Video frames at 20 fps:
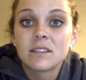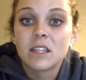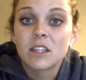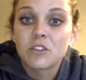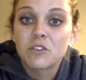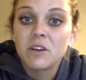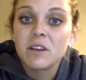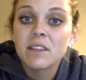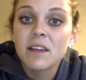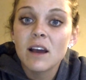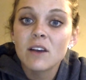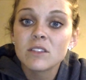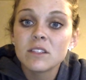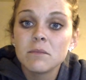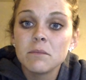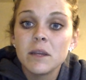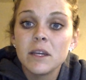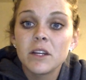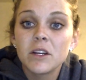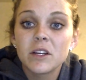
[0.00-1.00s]
the
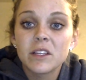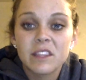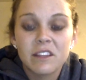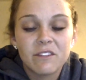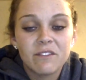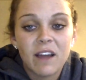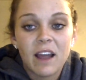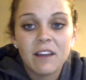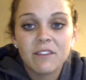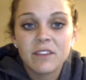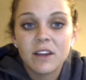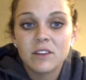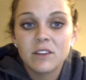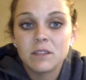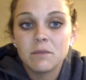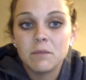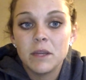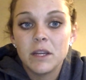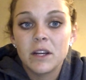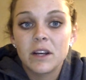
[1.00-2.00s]
3,000 meter, the
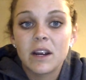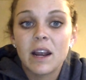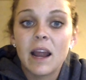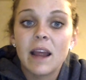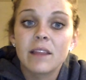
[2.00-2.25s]
5,000 meter,